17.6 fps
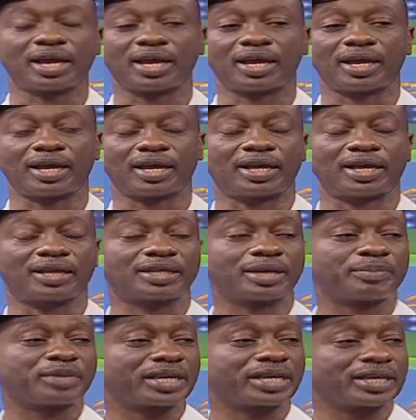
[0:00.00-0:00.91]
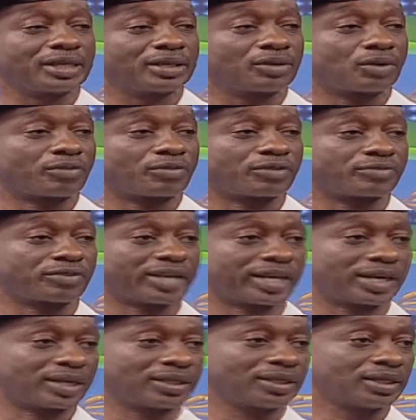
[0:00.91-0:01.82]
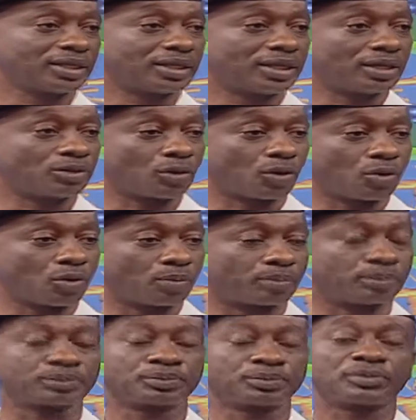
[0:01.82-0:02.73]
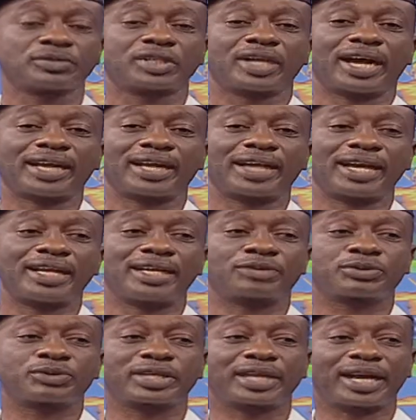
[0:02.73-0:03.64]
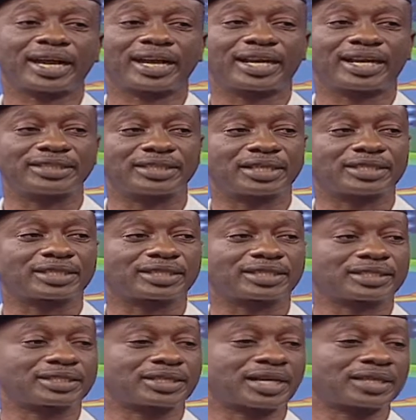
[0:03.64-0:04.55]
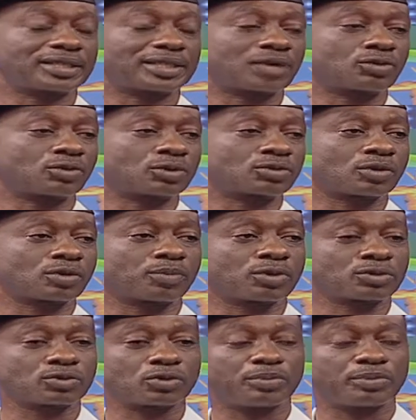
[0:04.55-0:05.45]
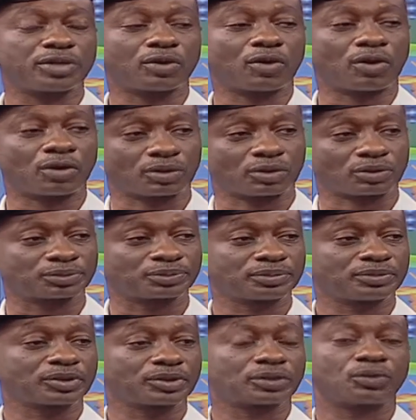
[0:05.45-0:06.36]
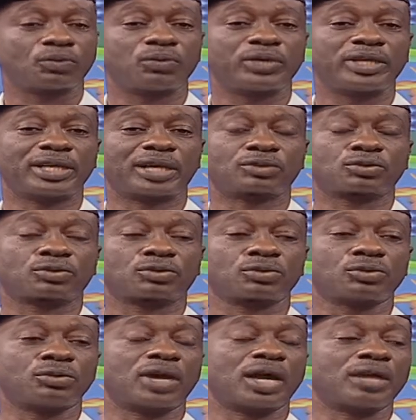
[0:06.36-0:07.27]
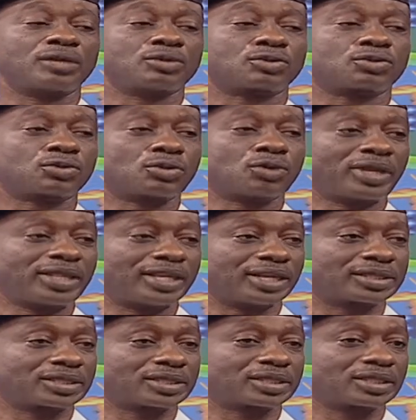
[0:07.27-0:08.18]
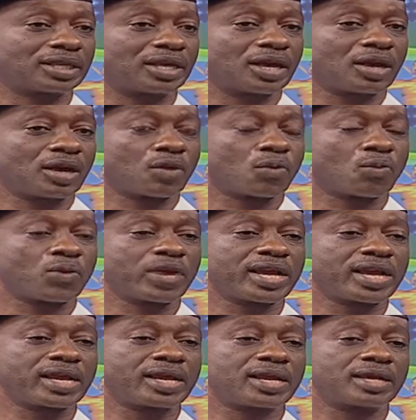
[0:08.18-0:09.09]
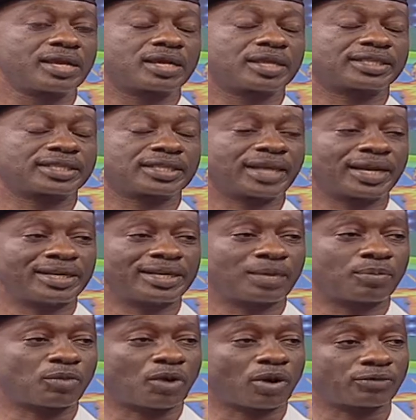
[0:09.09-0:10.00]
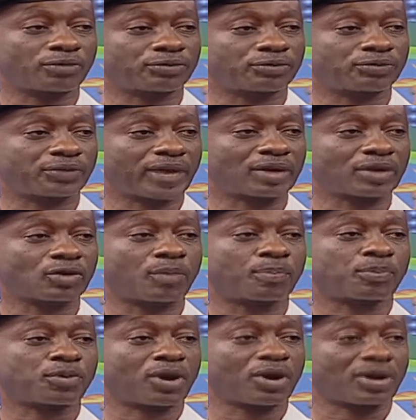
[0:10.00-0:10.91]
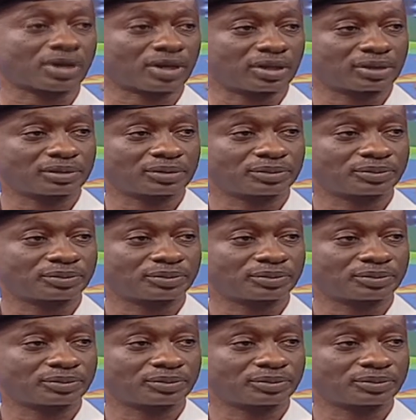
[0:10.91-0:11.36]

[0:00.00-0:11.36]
the beginning of a fire in your home. Other electrical gadgets that are not supposed to be on, we are to ensure that we turn them off and unplug.